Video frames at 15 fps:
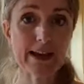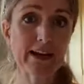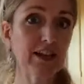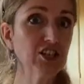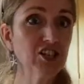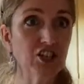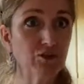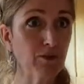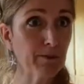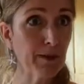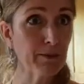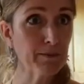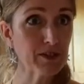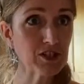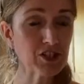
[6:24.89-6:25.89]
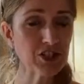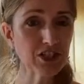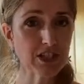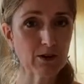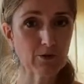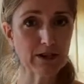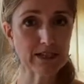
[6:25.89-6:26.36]
I should have remembered, shouldn't
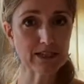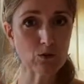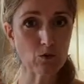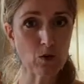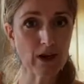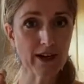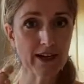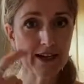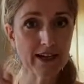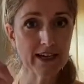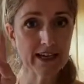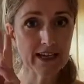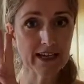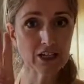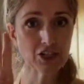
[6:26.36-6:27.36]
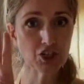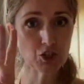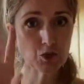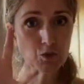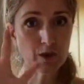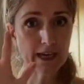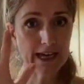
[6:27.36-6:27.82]
I? We need a 1, a
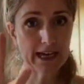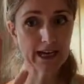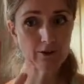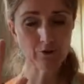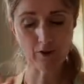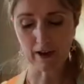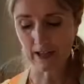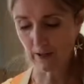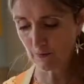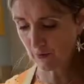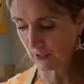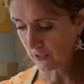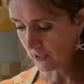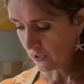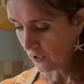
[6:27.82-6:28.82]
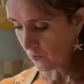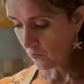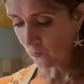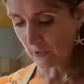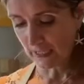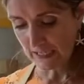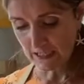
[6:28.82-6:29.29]
2 and a 5. We
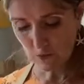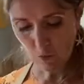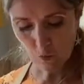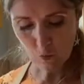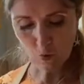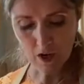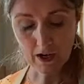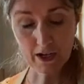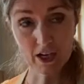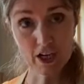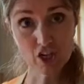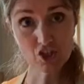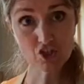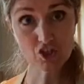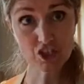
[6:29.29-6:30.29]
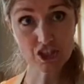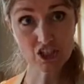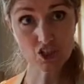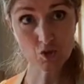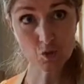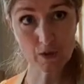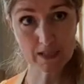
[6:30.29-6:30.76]
need
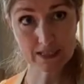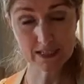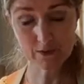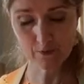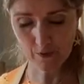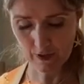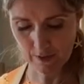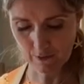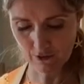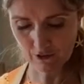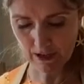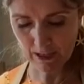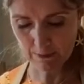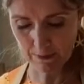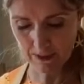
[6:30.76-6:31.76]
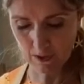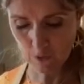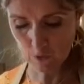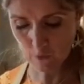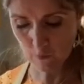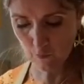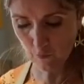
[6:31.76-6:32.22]
125 grams
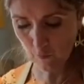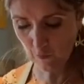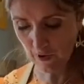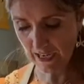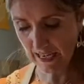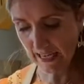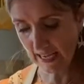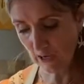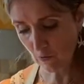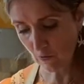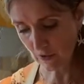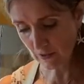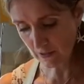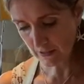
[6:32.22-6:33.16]
of flour.